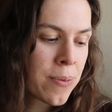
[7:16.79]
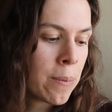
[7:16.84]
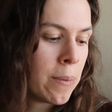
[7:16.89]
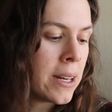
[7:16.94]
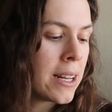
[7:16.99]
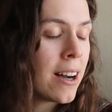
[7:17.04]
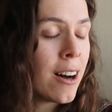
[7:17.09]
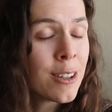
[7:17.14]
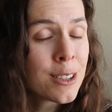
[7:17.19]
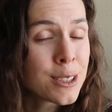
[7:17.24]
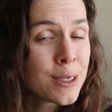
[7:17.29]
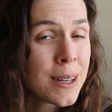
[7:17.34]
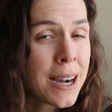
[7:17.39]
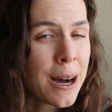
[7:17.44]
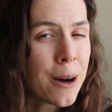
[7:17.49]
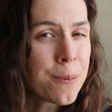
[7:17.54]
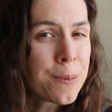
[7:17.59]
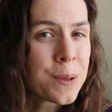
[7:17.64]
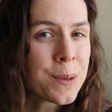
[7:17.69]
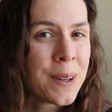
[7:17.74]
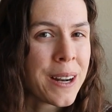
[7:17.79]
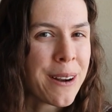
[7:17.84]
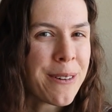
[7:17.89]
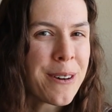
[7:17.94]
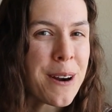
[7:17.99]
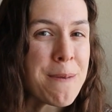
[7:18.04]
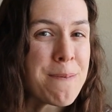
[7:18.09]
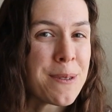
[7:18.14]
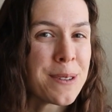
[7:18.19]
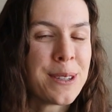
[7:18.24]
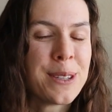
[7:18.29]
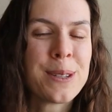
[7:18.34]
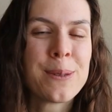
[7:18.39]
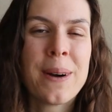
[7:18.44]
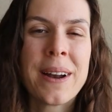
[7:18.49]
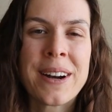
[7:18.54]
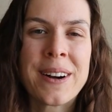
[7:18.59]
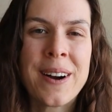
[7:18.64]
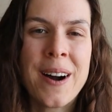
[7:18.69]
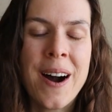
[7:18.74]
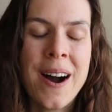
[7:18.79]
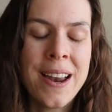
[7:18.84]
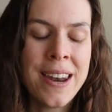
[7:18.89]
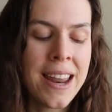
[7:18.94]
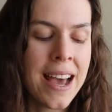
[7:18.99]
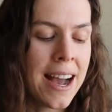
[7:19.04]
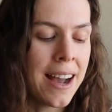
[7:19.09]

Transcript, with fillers: But it also helps whenever I put the sweater on,